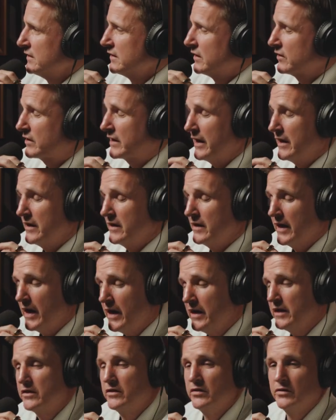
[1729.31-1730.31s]
Okay,
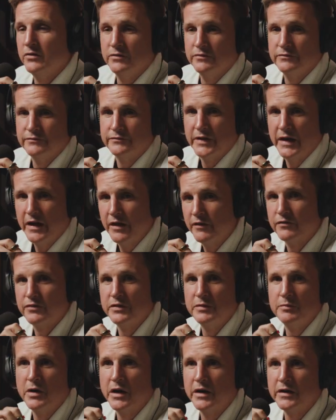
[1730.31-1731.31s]
thank you
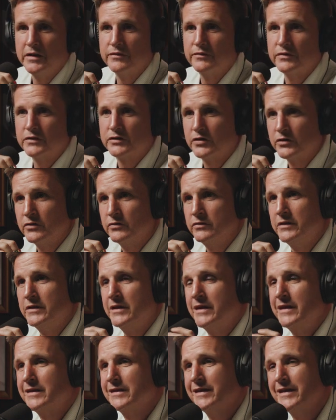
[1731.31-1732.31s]
everybody for tuning
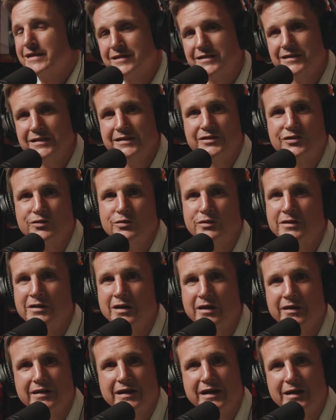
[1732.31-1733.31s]
in, listening to
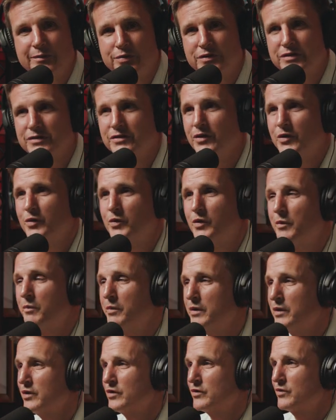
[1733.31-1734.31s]
another episode with
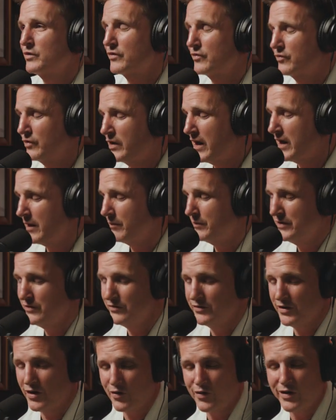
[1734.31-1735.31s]
Build with Rob. You
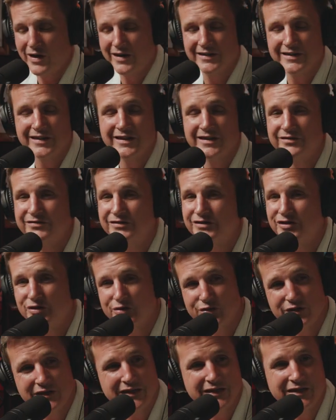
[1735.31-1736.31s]
know I love
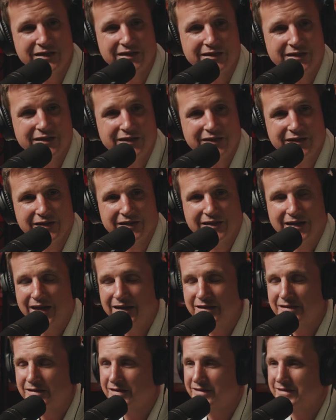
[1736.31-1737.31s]
doing it.
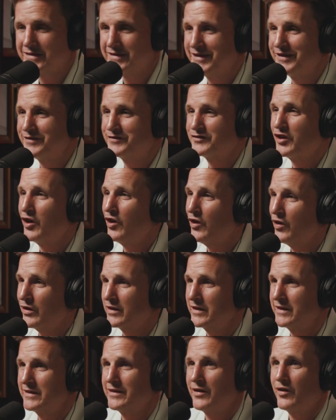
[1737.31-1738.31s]
I just love
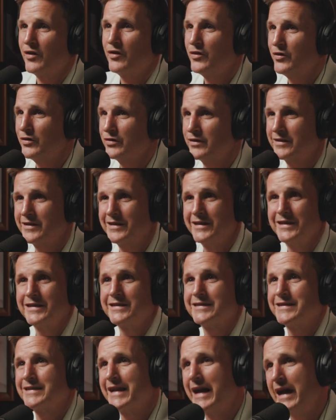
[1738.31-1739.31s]
talking all
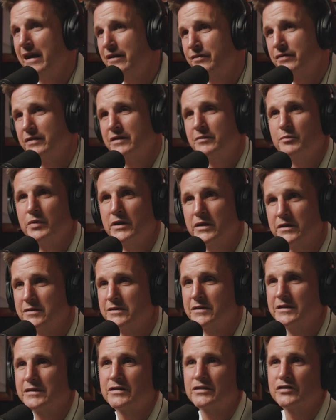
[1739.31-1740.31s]
things life and
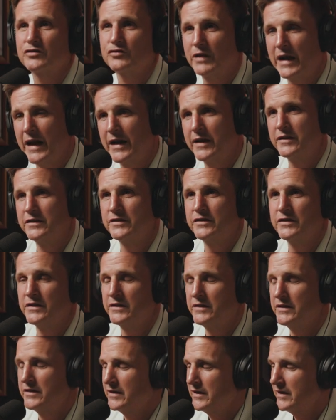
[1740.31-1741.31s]
business
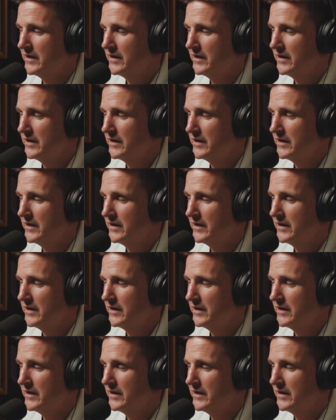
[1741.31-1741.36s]
strategy.